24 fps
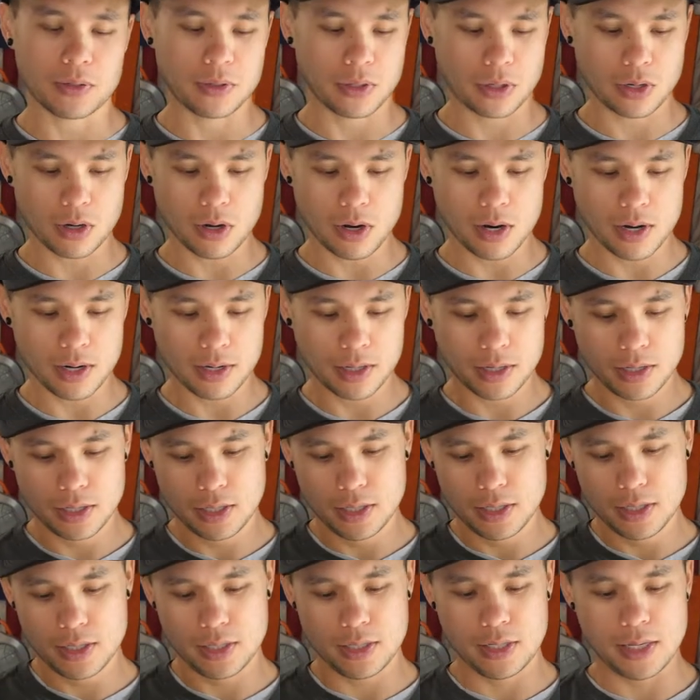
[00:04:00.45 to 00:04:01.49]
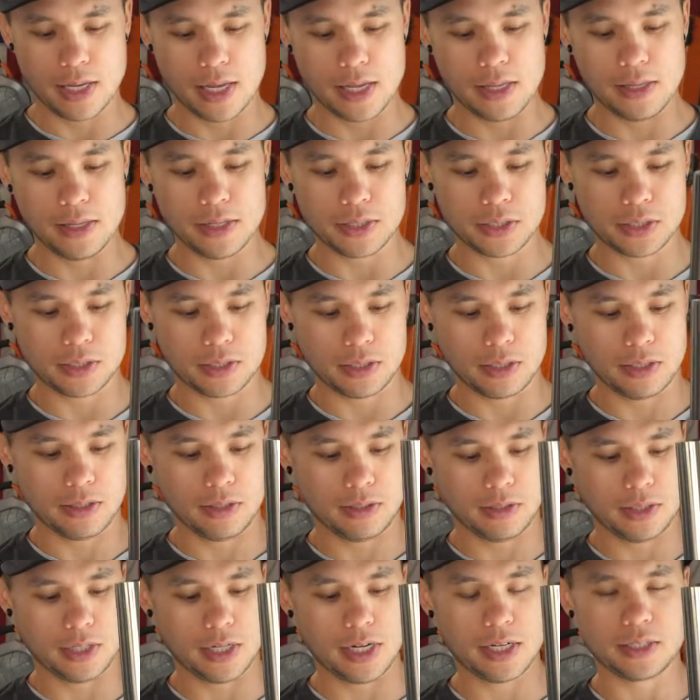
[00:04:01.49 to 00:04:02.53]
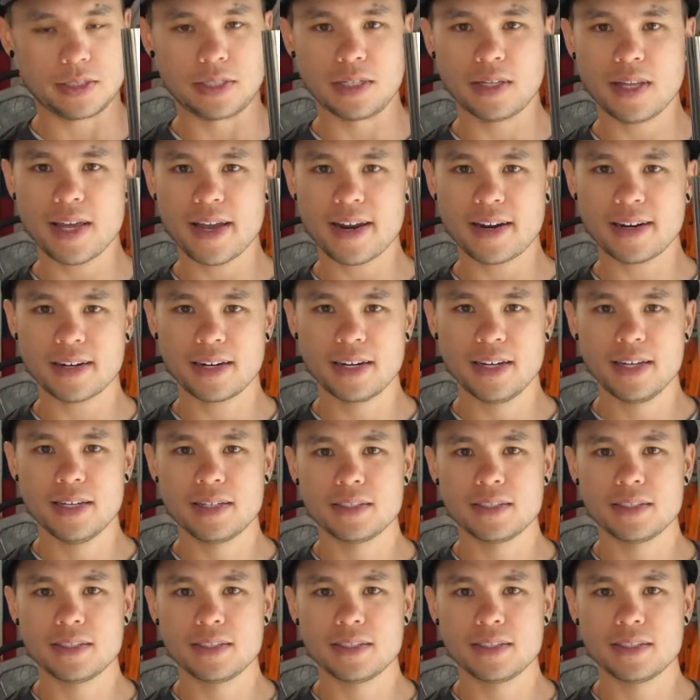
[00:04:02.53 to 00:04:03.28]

on the car and this connected there,